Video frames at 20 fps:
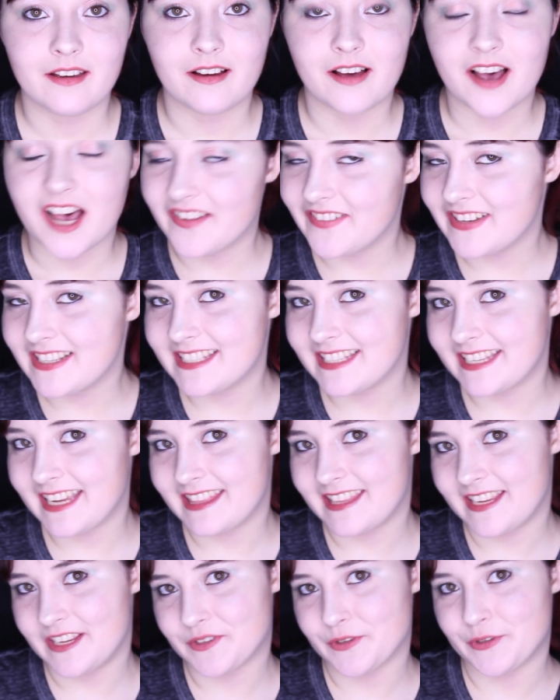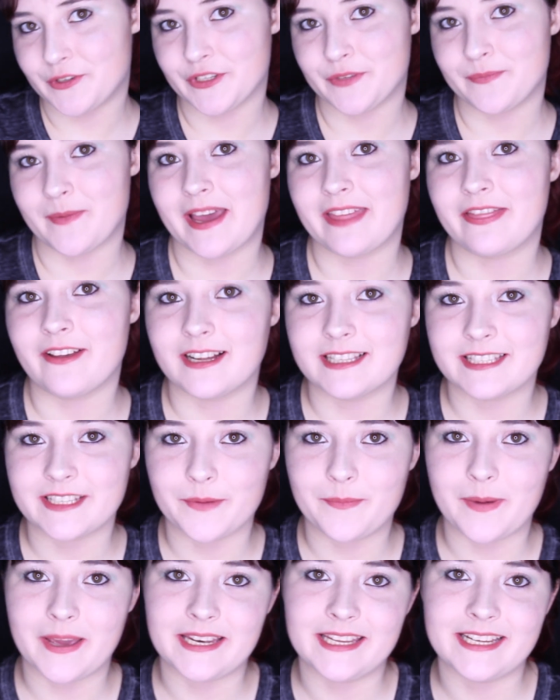Obviously, these are just my thoughts and
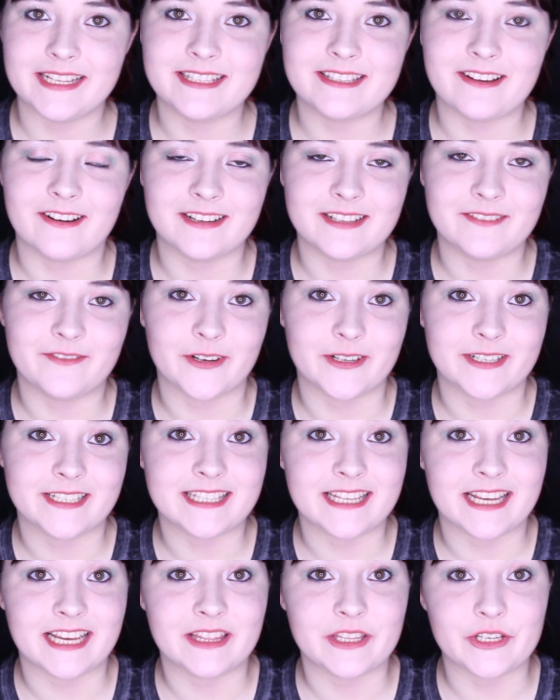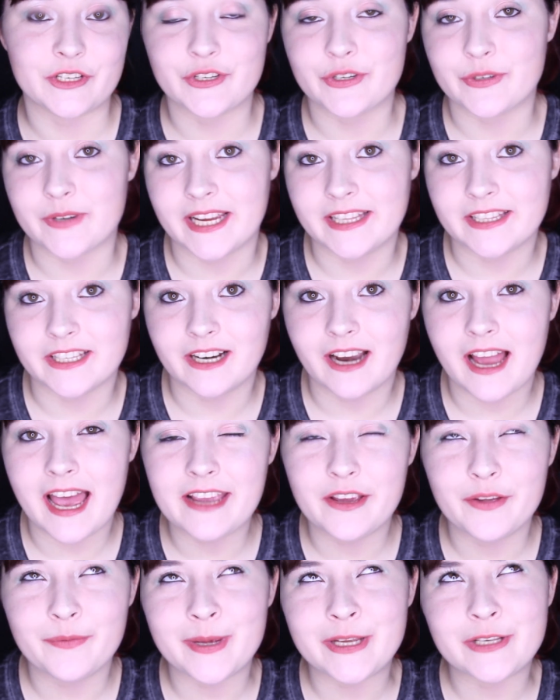opinions on first seeing the trailer. I
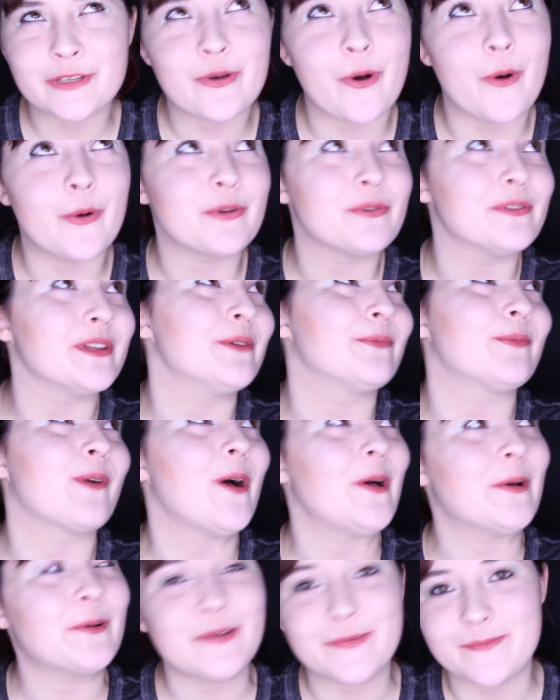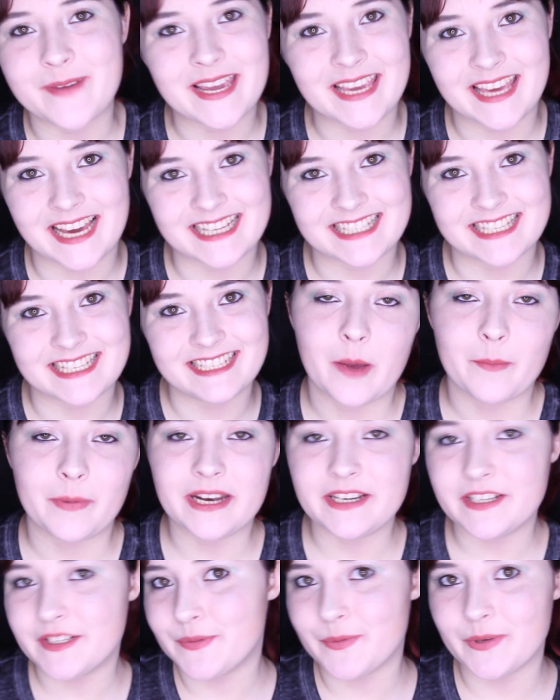could be totally wrong with my guesses, but I
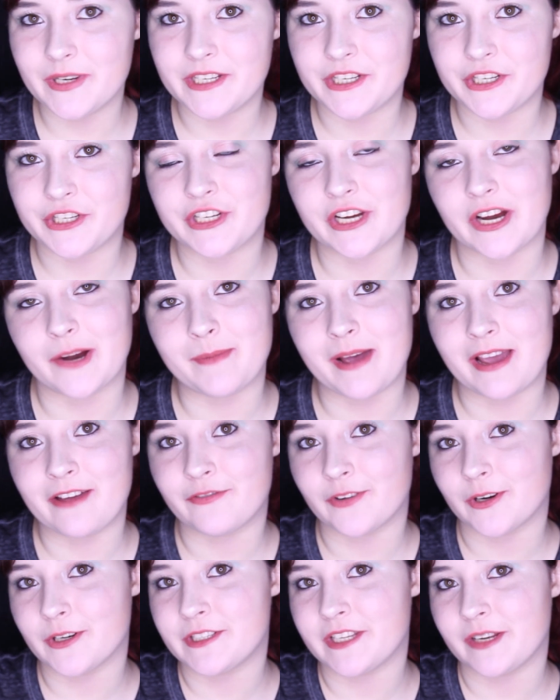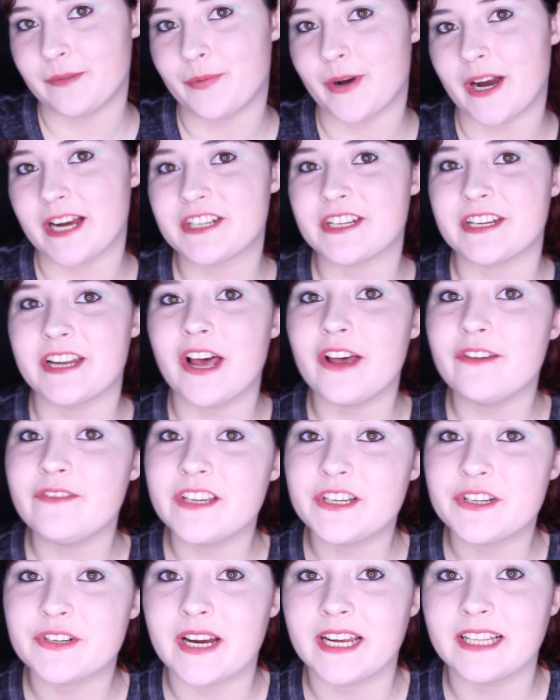just wanted to share my first impression of the
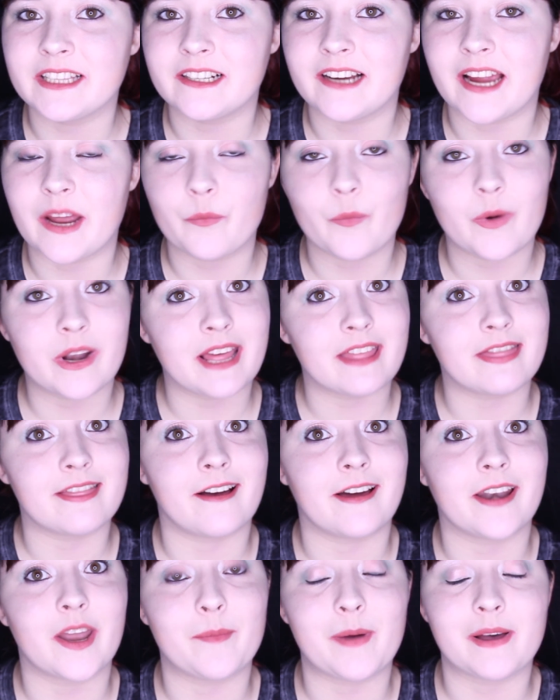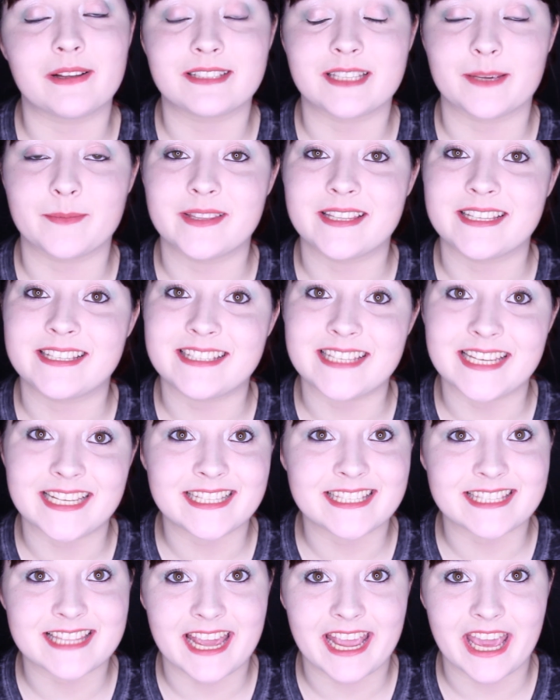trailer and what I thought about some of the
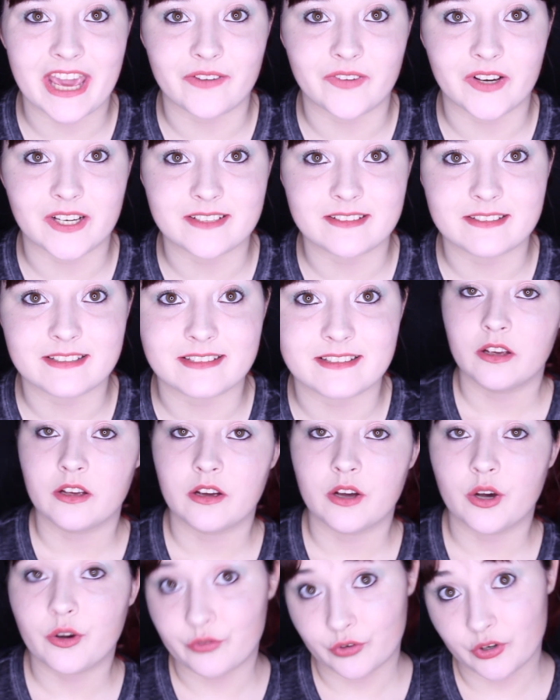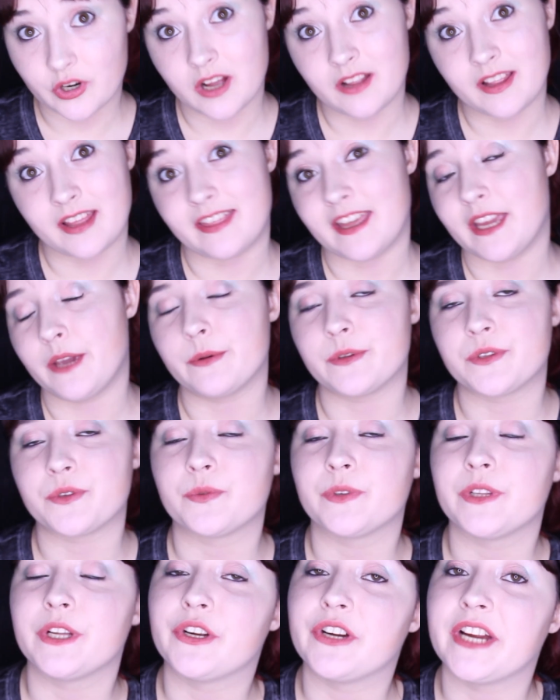scenes they gave us. Overall, I think it was a
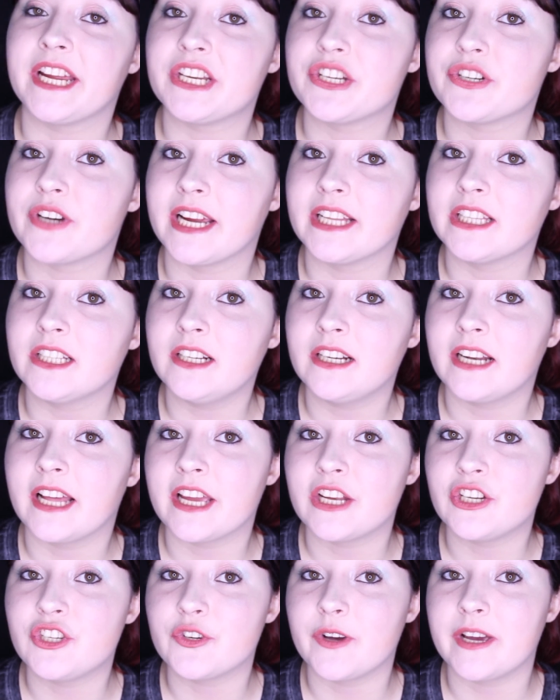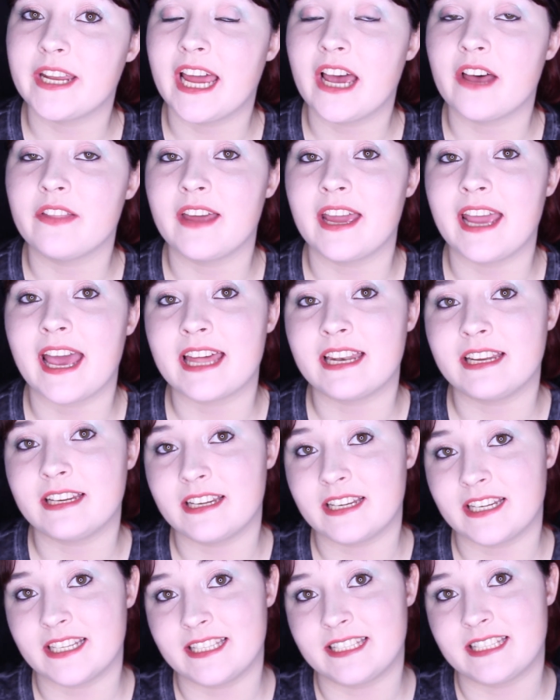really great trailer, and I enjoyed how they edited
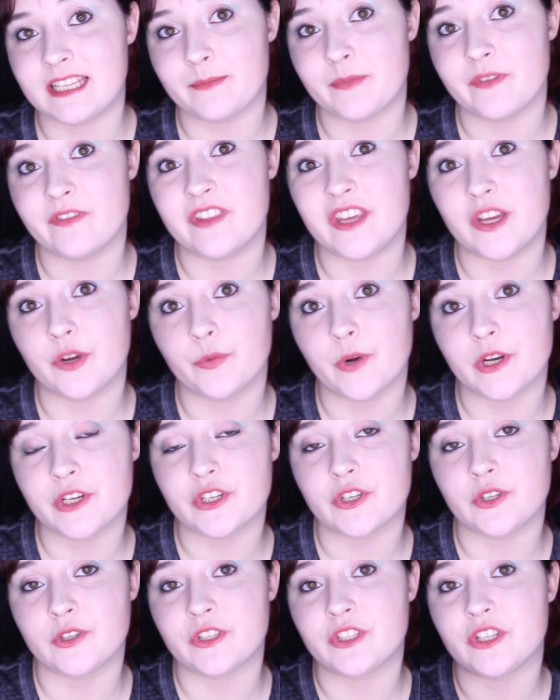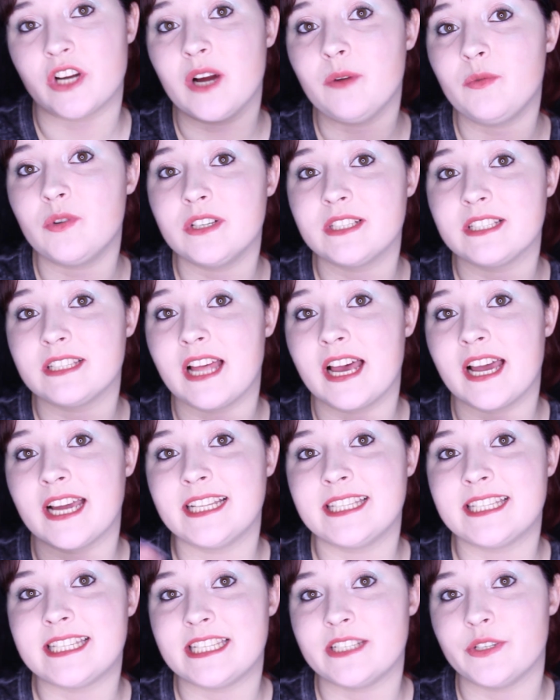in some of the original Star Wars
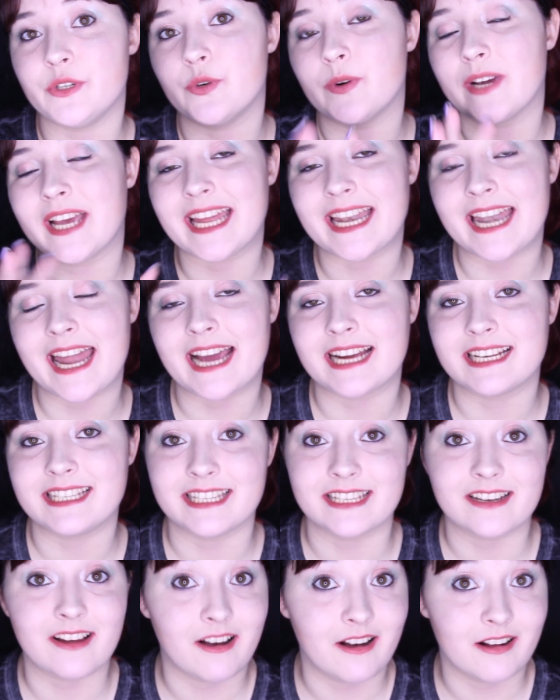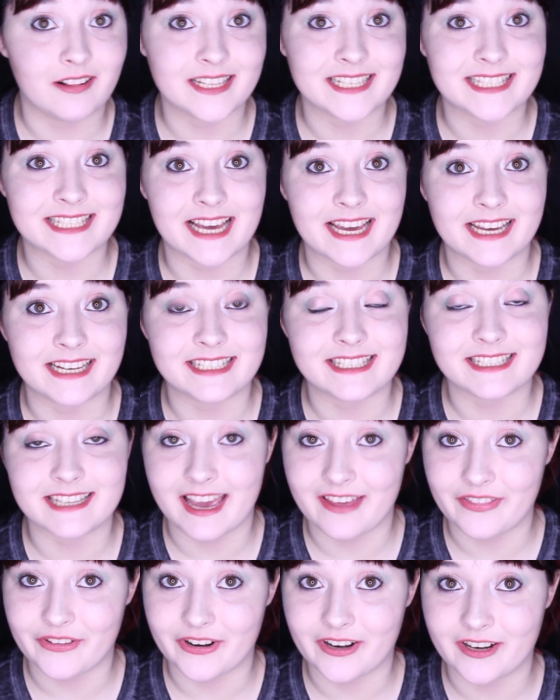lines to connect it all and tie it
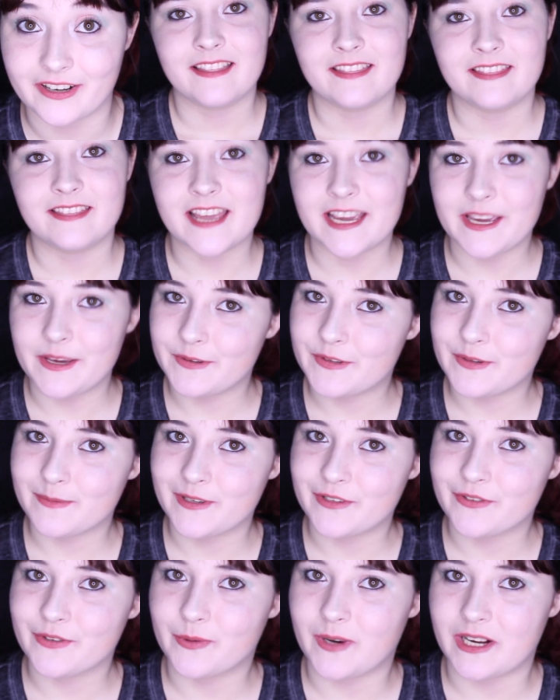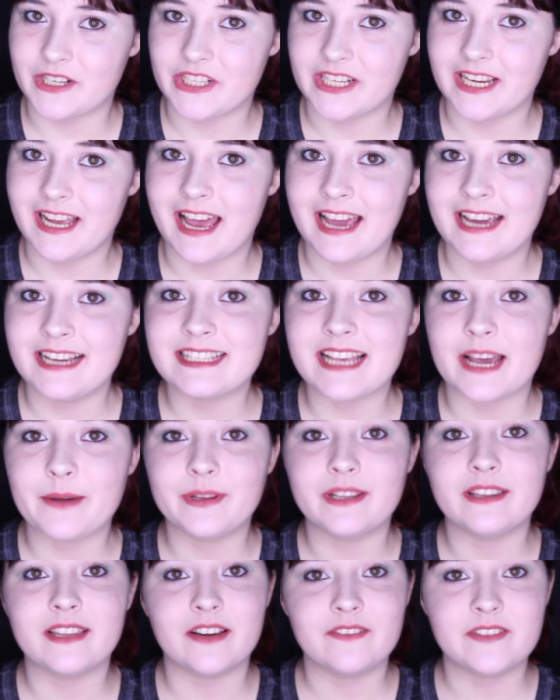together. Thank you so much for watching, guys. I would
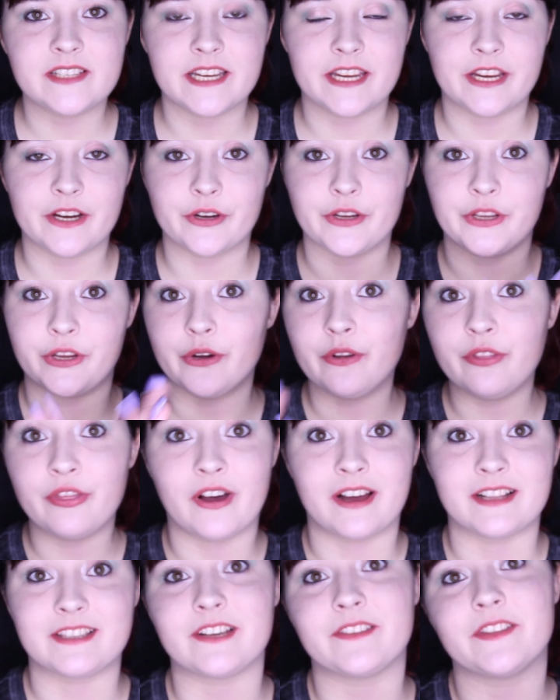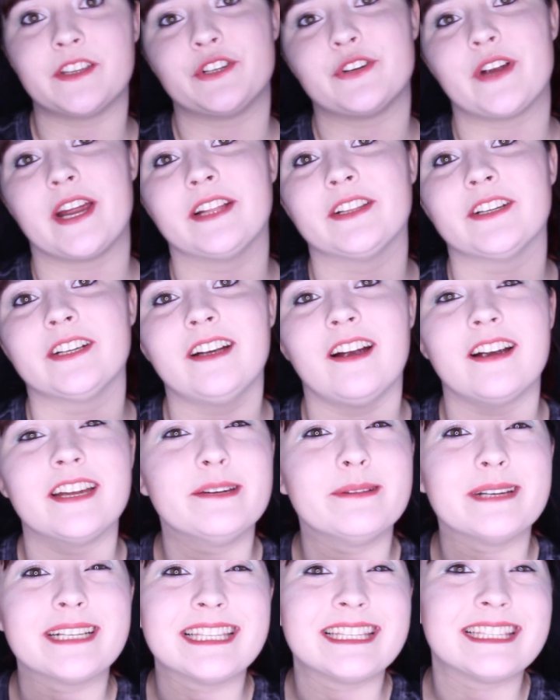love to hear your thoughts on the trailer. Are you
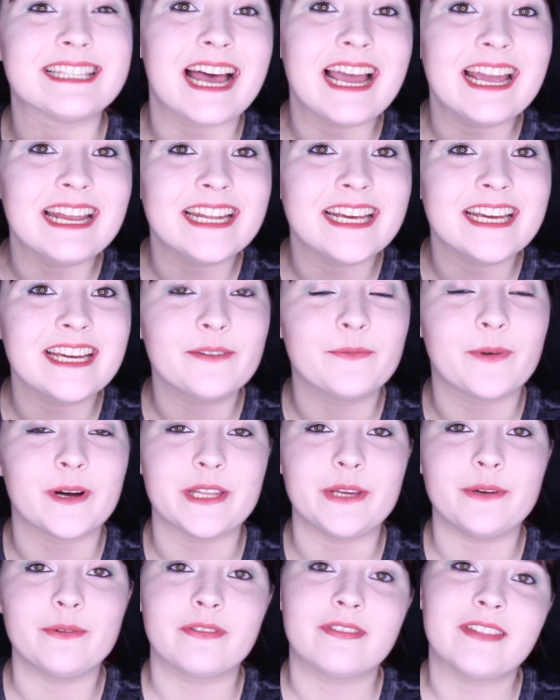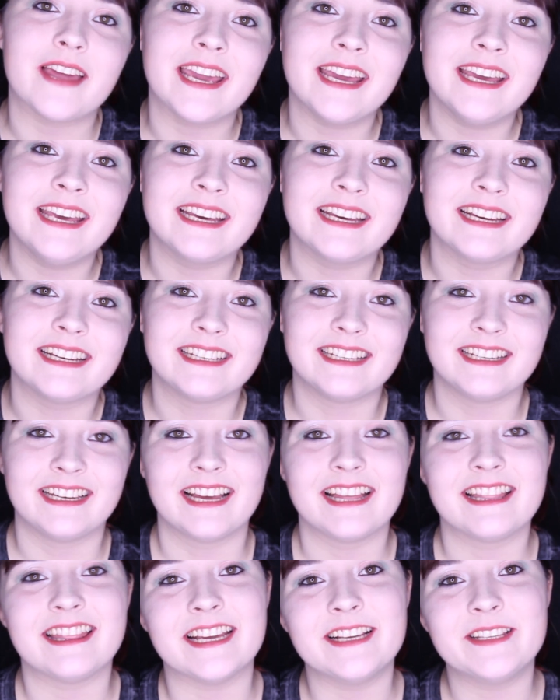excited? What do you think?
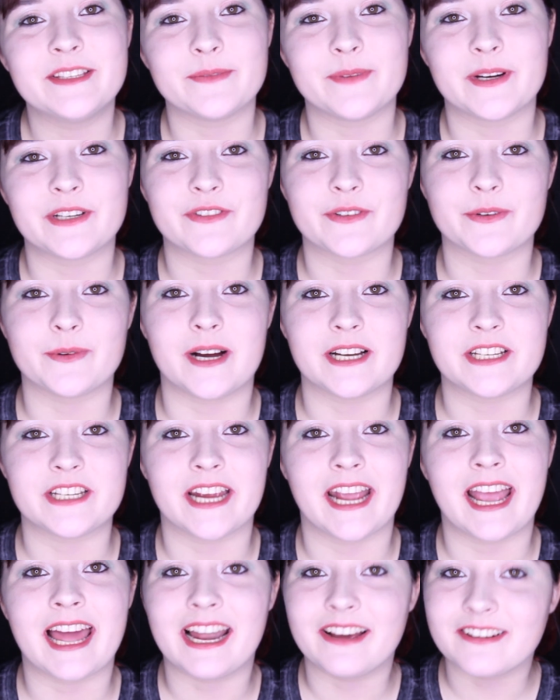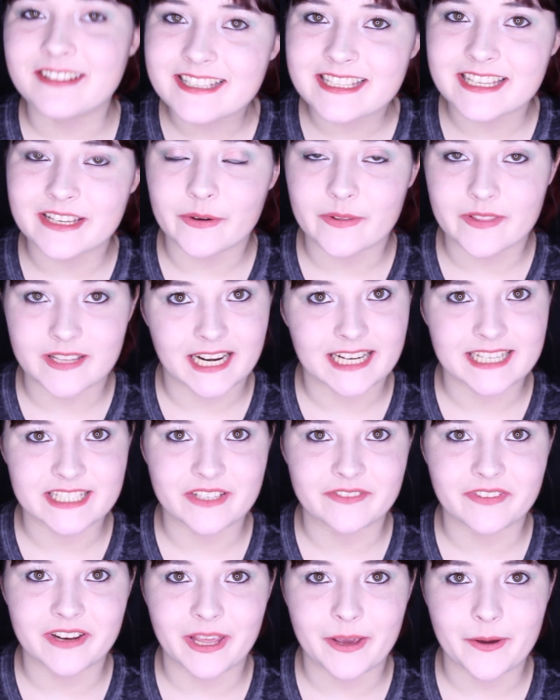Thanks so much for watching, and I will see you in the next
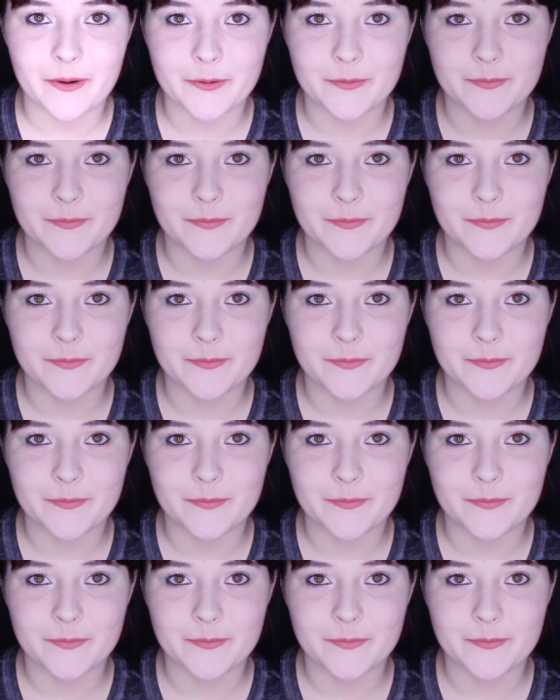video.